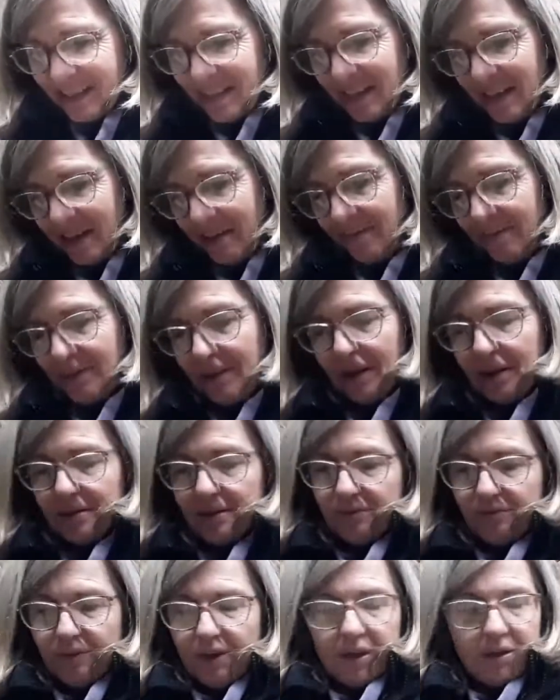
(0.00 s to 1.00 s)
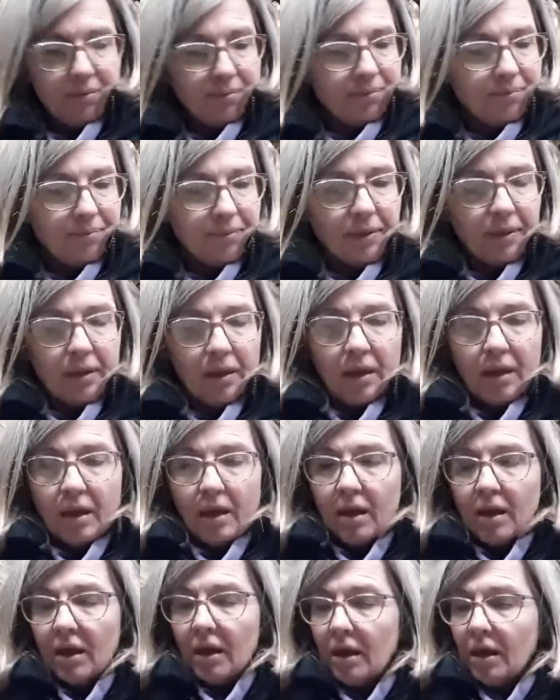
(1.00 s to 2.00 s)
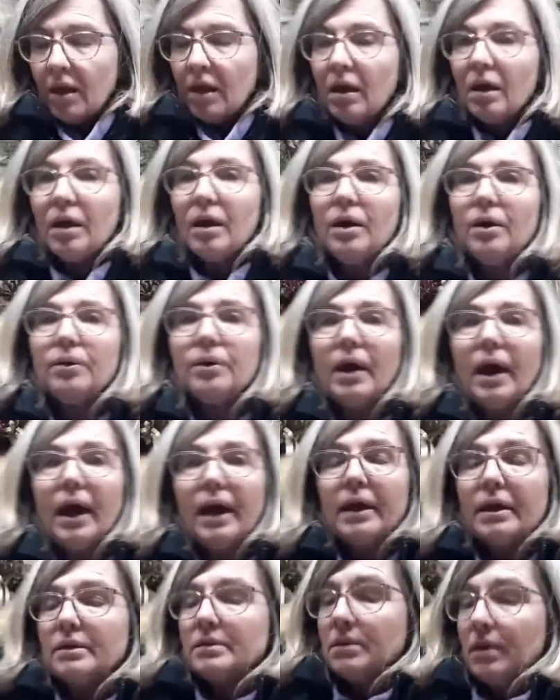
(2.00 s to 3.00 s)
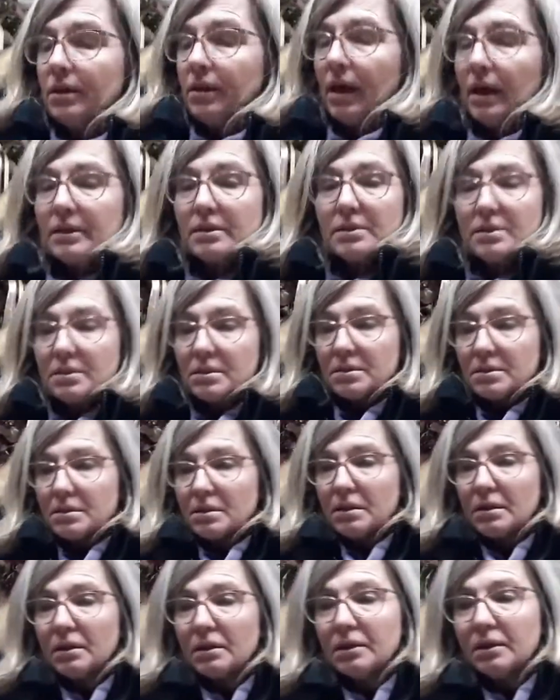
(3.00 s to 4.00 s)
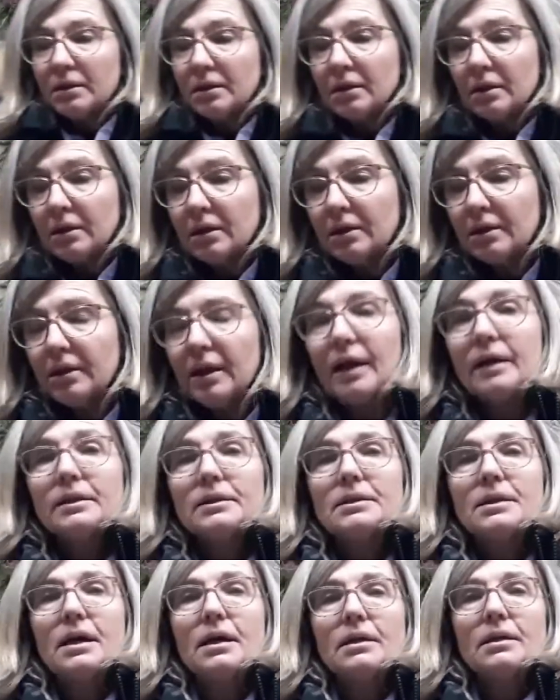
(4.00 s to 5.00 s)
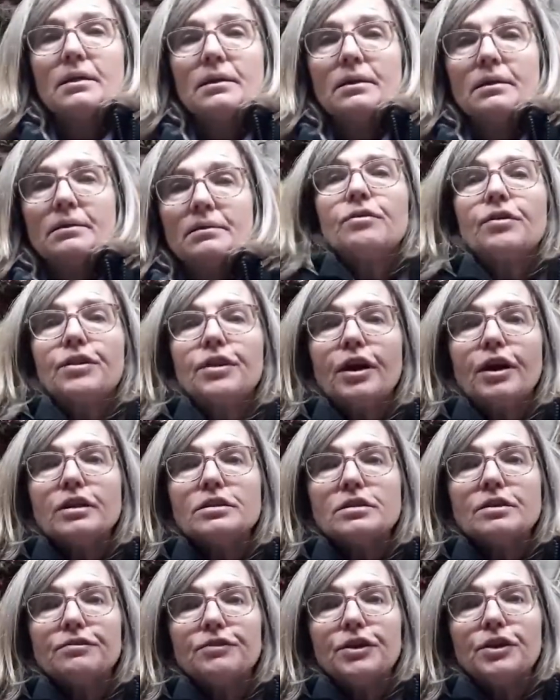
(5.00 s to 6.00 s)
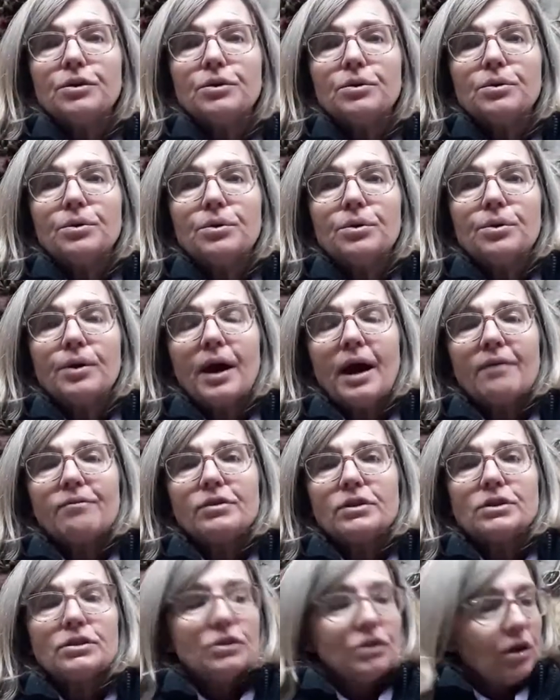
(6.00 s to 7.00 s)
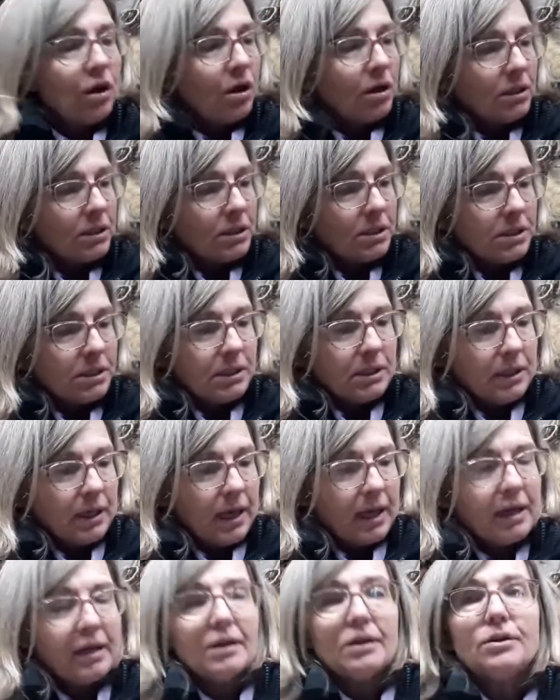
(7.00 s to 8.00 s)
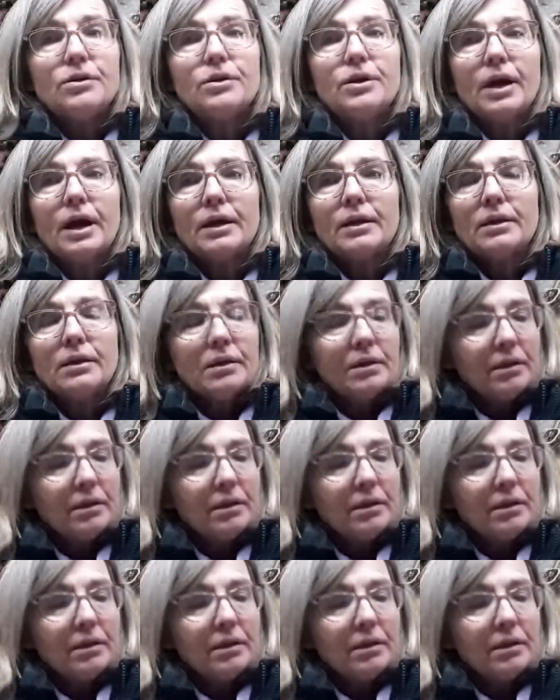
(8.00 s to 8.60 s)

Yeah, that's fine. Okay, so that's that done. For those of you who haven't got a glue gun,